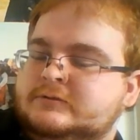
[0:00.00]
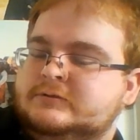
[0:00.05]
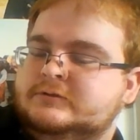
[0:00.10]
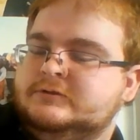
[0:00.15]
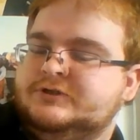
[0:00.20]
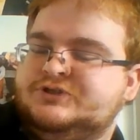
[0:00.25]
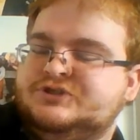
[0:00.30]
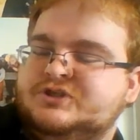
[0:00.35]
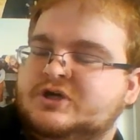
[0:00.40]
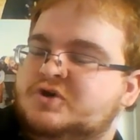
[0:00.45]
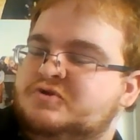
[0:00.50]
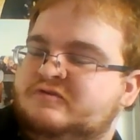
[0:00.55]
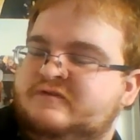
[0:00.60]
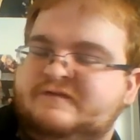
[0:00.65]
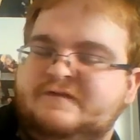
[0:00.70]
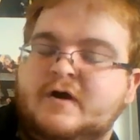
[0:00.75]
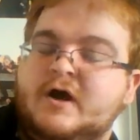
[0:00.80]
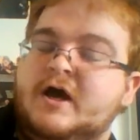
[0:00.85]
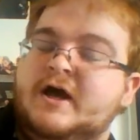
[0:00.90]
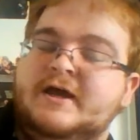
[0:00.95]
so
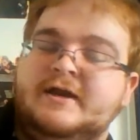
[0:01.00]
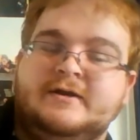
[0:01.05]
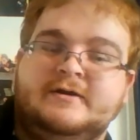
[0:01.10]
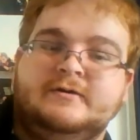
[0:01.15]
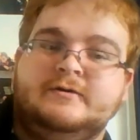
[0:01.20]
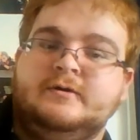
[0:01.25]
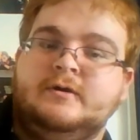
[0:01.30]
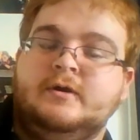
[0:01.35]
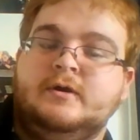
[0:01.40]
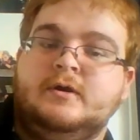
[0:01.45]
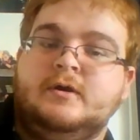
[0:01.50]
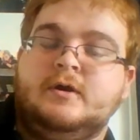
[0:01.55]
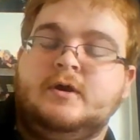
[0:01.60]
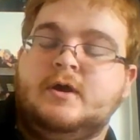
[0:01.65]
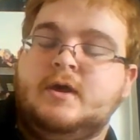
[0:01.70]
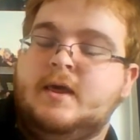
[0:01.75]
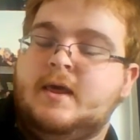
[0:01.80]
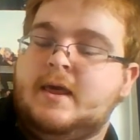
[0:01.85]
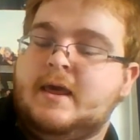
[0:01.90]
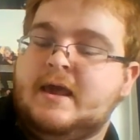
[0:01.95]
fun
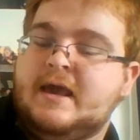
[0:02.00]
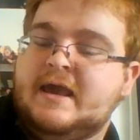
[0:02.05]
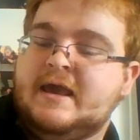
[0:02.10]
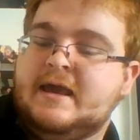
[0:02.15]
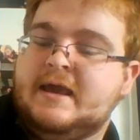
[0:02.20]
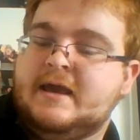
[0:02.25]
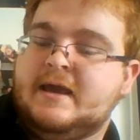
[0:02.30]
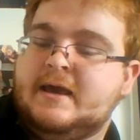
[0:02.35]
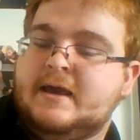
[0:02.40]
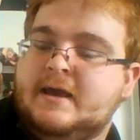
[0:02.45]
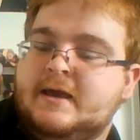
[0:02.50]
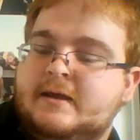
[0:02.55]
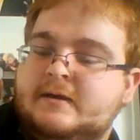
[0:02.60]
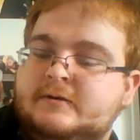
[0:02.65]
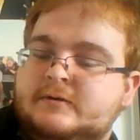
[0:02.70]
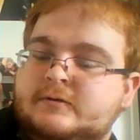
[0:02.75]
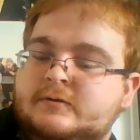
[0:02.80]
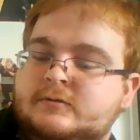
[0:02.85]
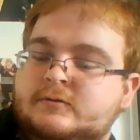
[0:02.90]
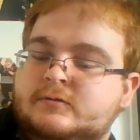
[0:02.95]

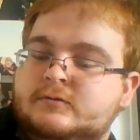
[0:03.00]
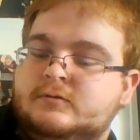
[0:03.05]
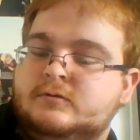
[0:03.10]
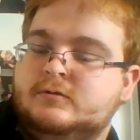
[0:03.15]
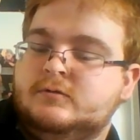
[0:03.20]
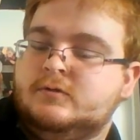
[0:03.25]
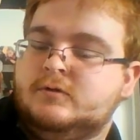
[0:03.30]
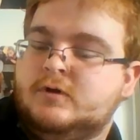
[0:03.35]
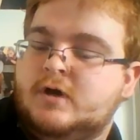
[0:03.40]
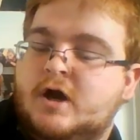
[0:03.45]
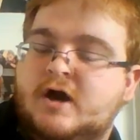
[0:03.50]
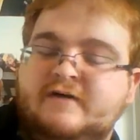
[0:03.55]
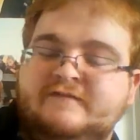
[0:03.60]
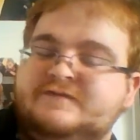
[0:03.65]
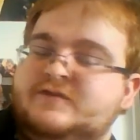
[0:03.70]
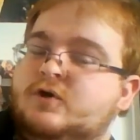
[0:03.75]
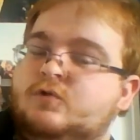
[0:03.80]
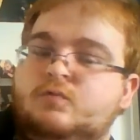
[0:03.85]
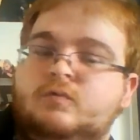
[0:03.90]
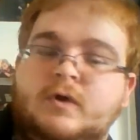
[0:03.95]
and
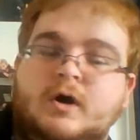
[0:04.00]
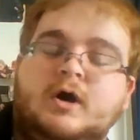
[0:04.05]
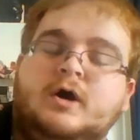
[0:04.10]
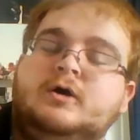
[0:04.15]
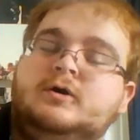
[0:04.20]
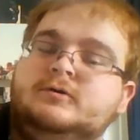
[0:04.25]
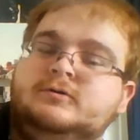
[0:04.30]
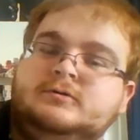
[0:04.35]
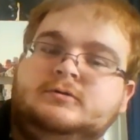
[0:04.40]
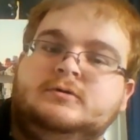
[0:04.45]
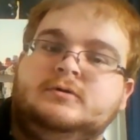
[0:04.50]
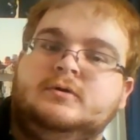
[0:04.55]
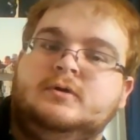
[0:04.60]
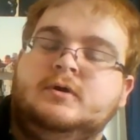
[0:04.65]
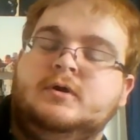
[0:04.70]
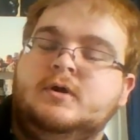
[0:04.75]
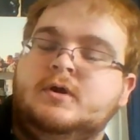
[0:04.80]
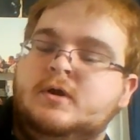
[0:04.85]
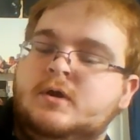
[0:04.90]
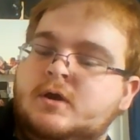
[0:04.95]
off the wall
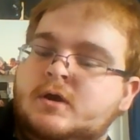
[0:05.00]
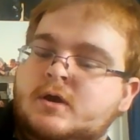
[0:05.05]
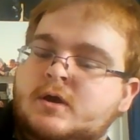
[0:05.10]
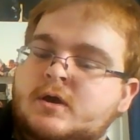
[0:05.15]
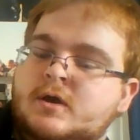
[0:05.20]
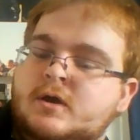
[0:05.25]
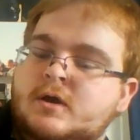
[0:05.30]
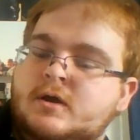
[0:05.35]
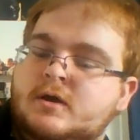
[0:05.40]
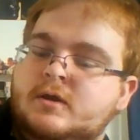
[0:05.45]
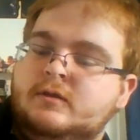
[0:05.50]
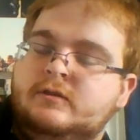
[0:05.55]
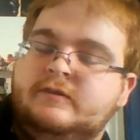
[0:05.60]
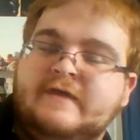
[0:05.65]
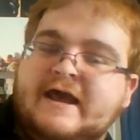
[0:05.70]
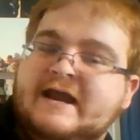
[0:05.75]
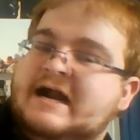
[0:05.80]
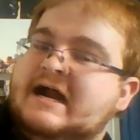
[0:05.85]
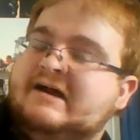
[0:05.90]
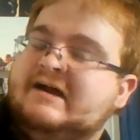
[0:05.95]

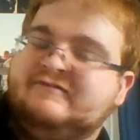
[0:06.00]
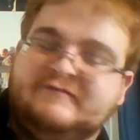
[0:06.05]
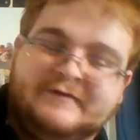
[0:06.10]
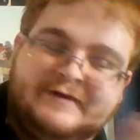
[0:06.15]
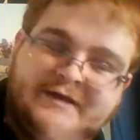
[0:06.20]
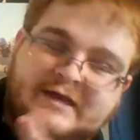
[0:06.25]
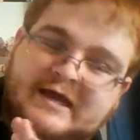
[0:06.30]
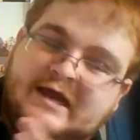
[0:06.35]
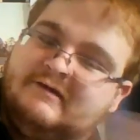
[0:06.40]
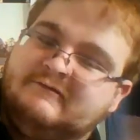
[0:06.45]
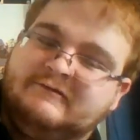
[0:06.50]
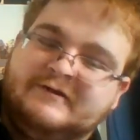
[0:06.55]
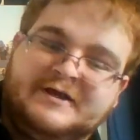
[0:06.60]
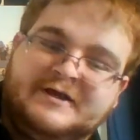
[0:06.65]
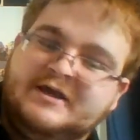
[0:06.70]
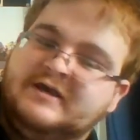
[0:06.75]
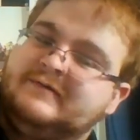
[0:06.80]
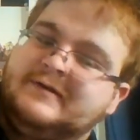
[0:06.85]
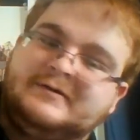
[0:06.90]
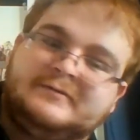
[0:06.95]
that I
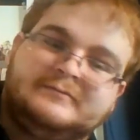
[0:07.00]
forgive it.